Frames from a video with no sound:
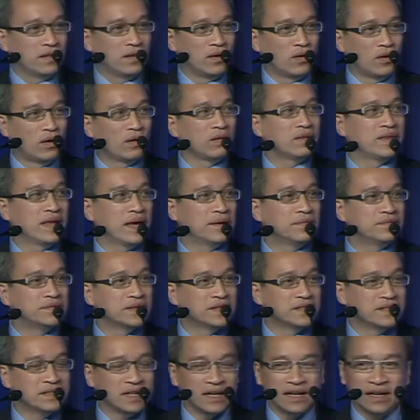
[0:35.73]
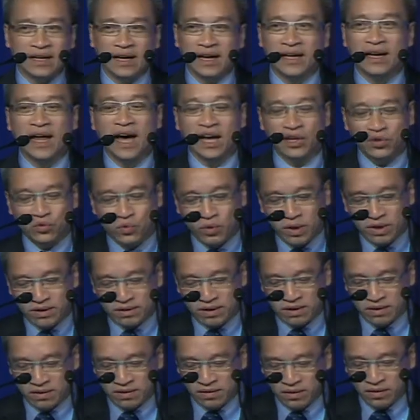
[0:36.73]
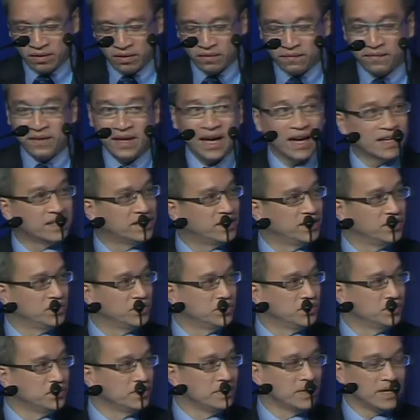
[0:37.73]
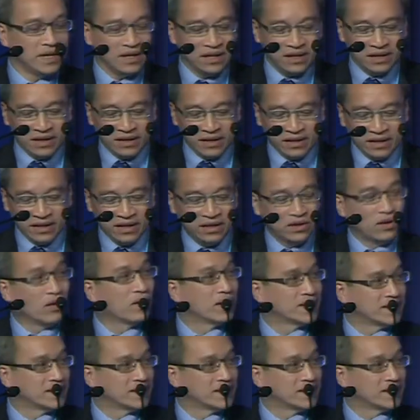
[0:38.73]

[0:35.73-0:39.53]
all the effort and hard work of the ITU in,